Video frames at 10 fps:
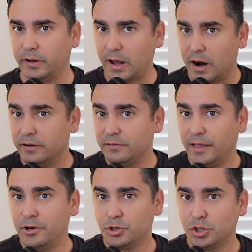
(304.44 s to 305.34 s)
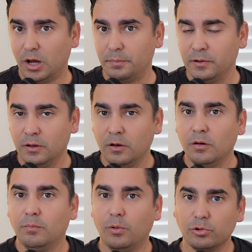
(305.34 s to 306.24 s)
a car stereo shop,
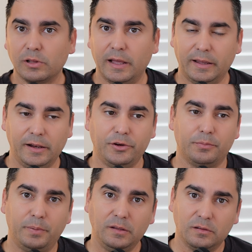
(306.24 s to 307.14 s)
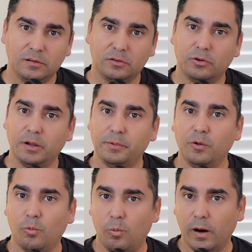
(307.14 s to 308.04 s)
most likely your business is going to be
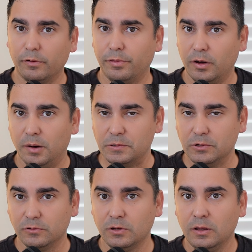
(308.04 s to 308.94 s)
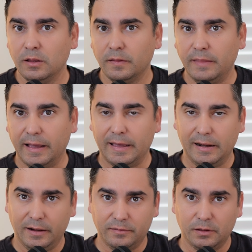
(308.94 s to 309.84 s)
one of the options that get
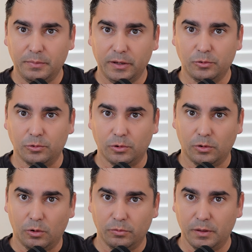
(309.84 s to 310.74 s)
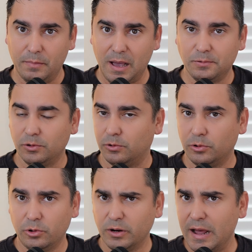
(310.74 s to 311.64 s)
listed by Google on the maps
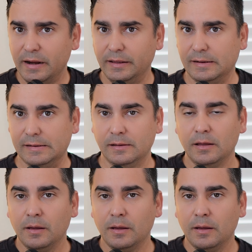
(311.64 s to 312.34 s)
or organically.